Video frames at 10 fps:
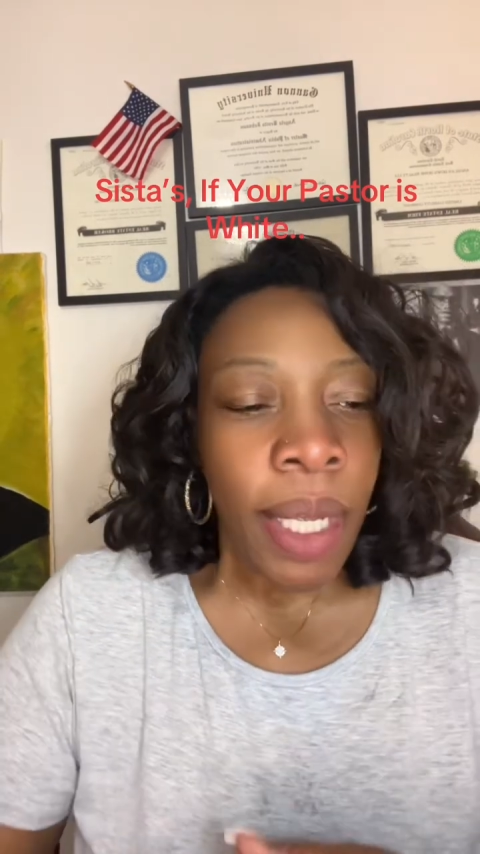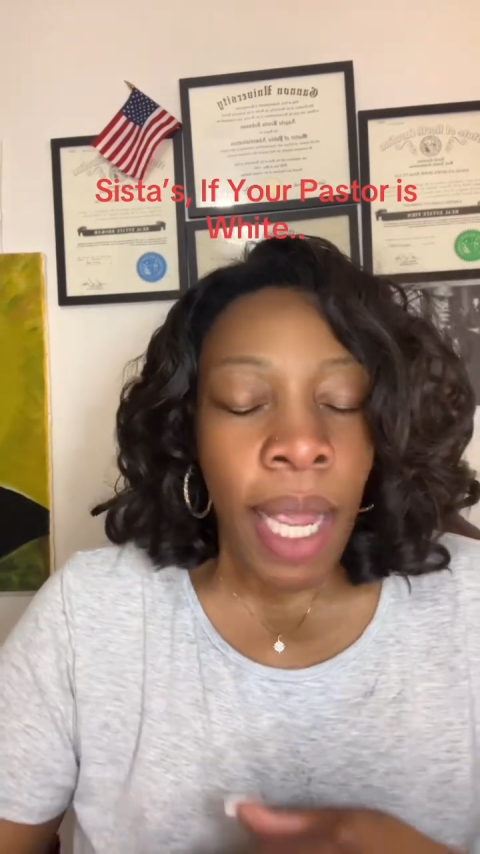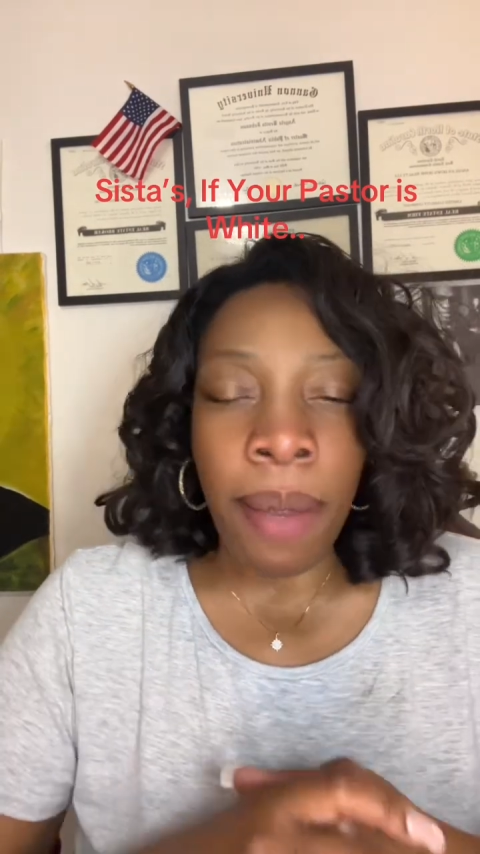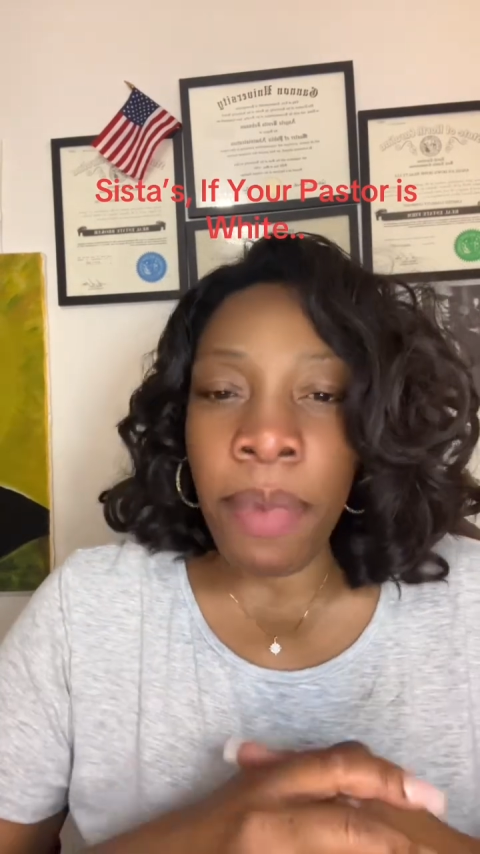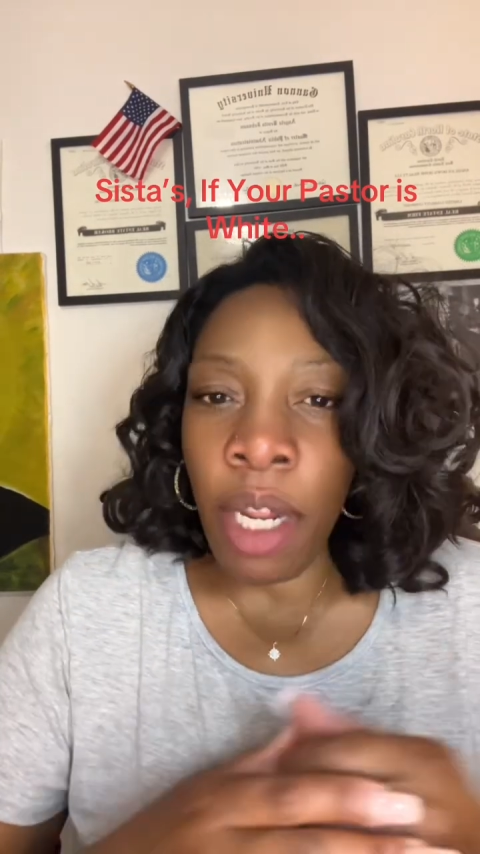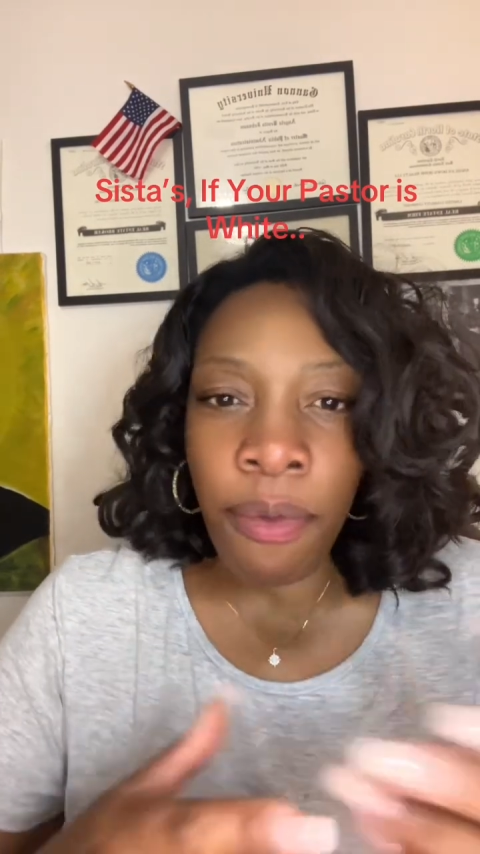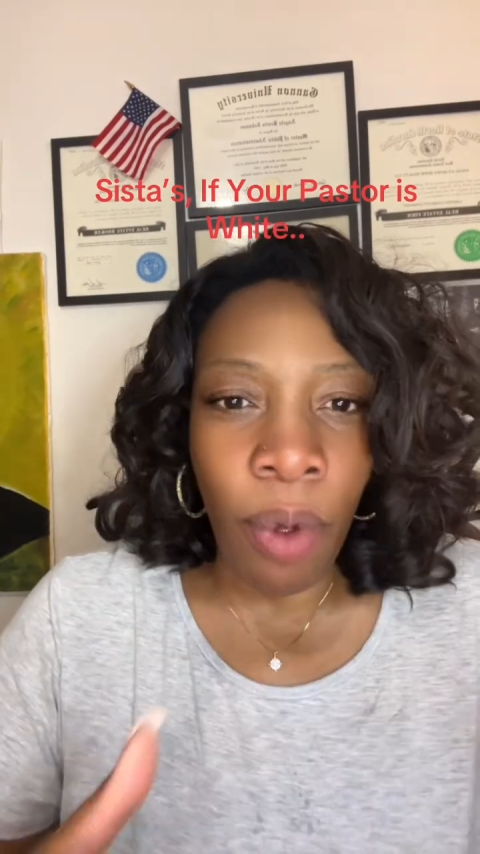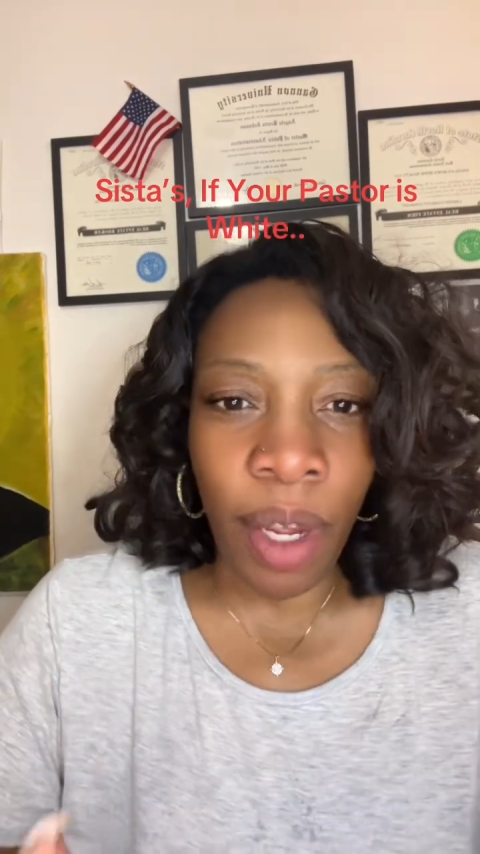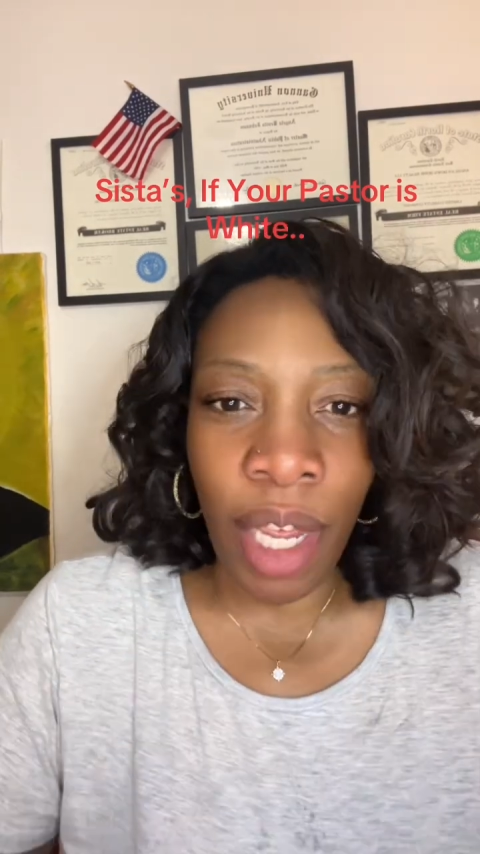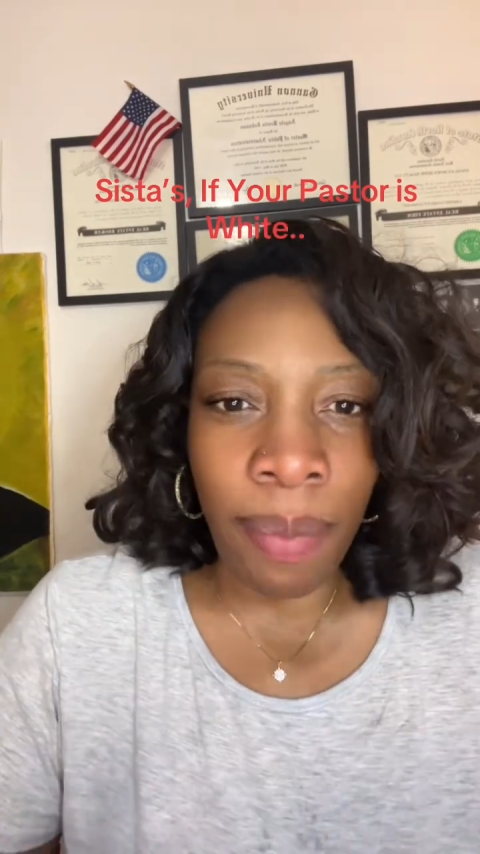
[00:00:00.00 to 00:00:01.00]
And many of you
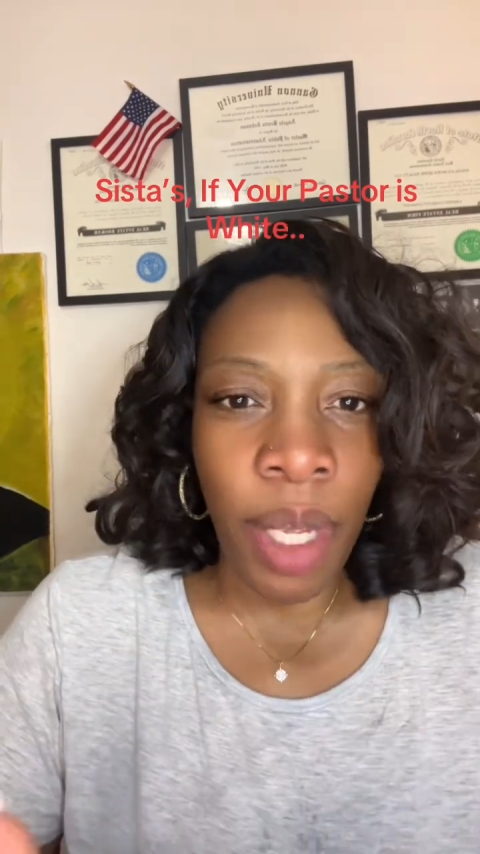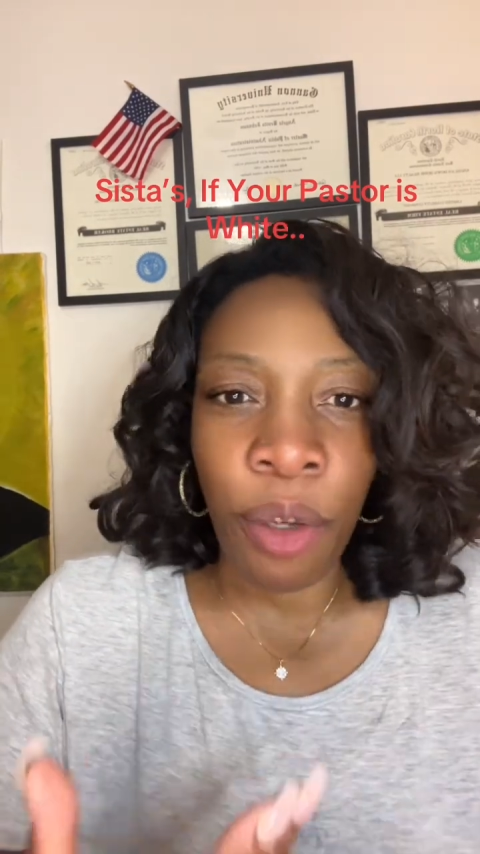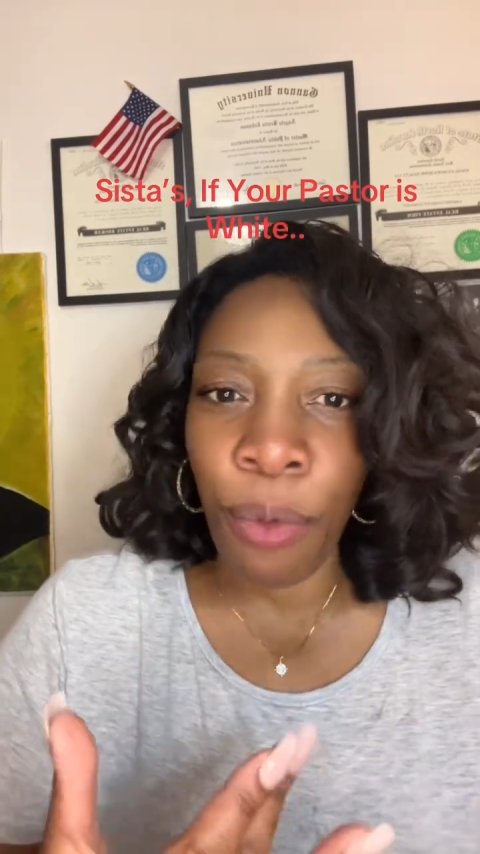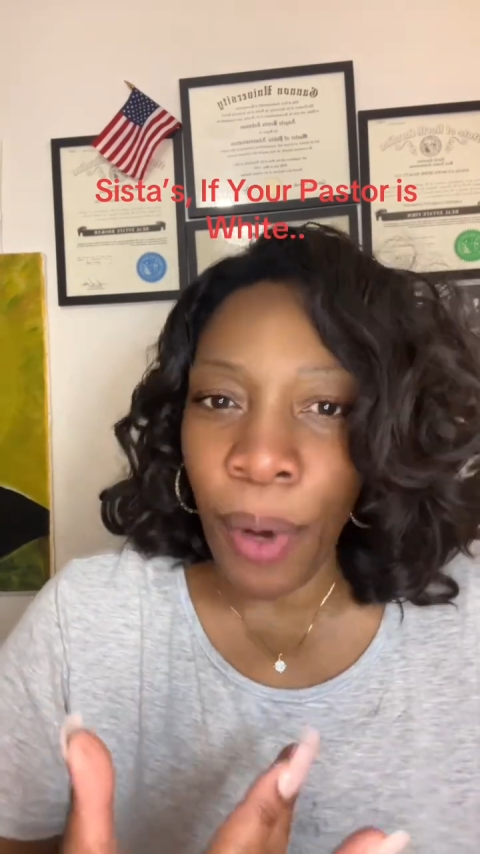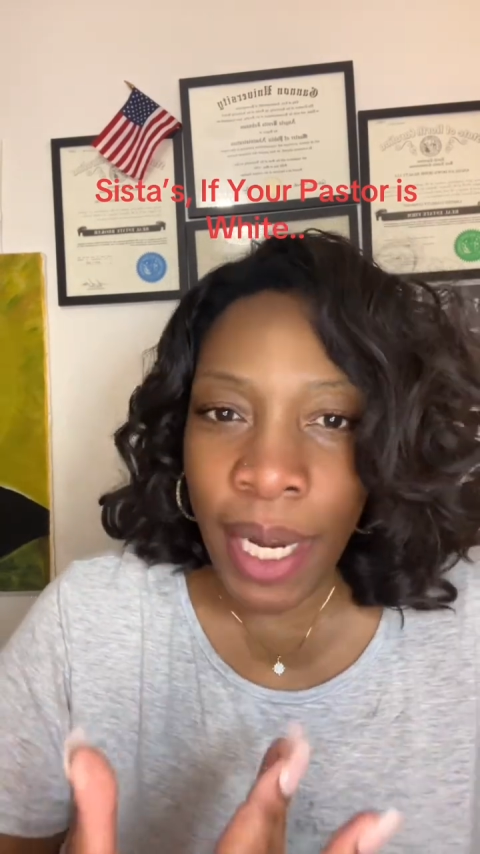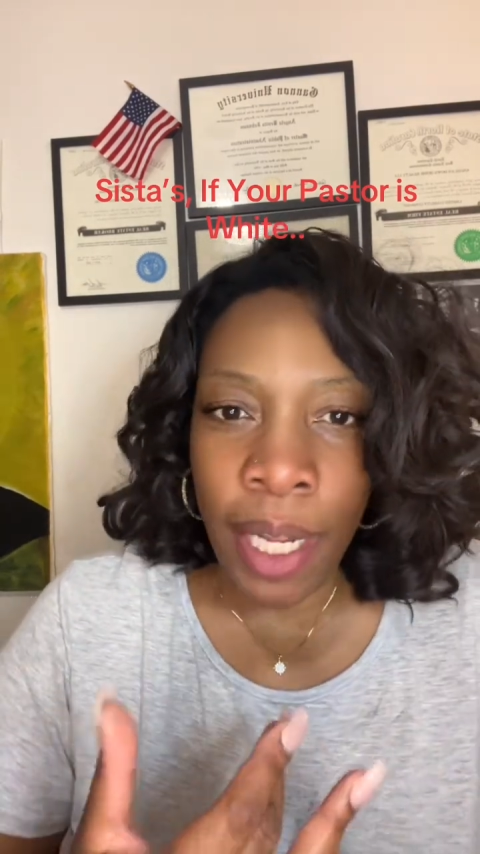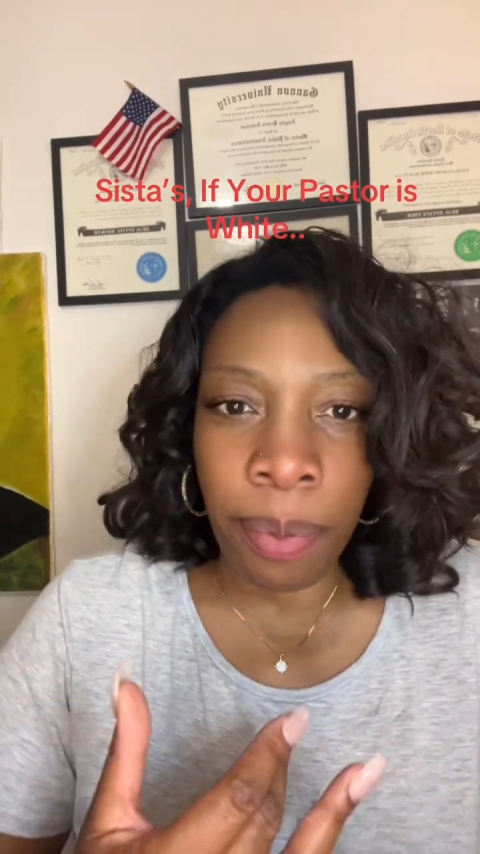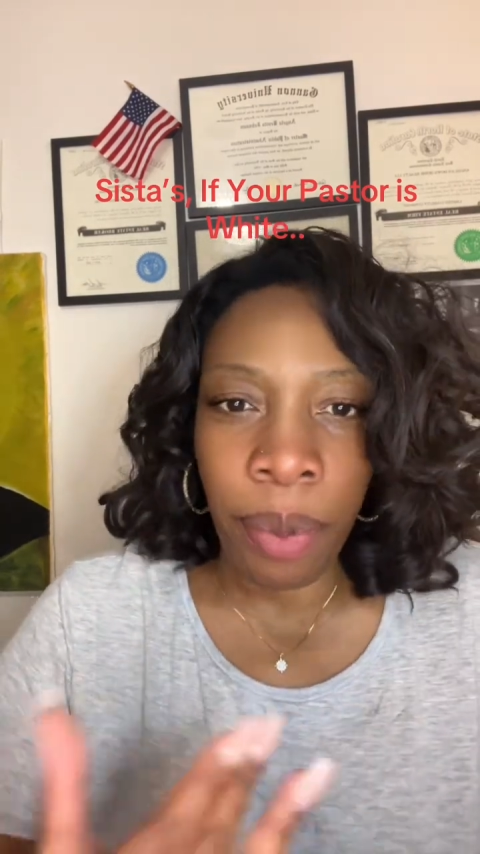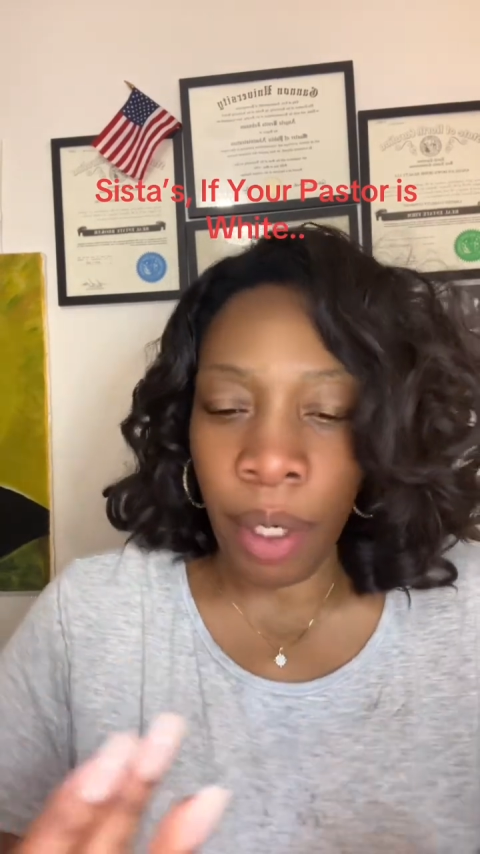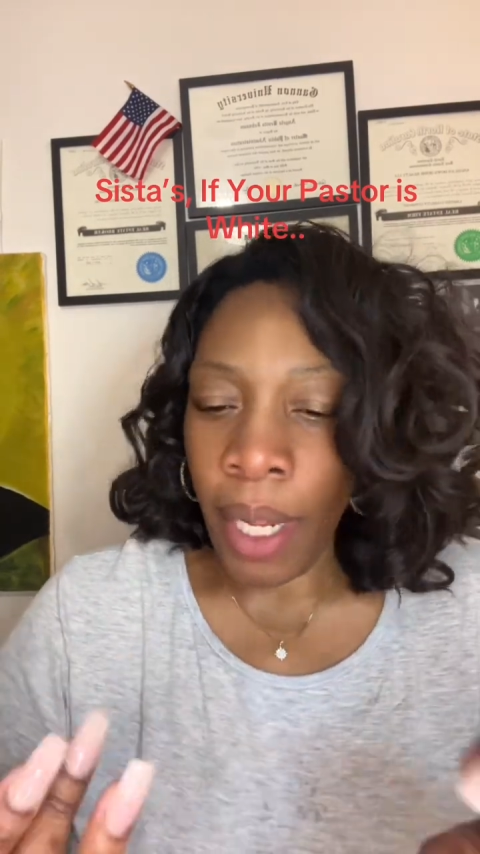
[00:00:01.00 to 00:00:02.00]
all gave me great input,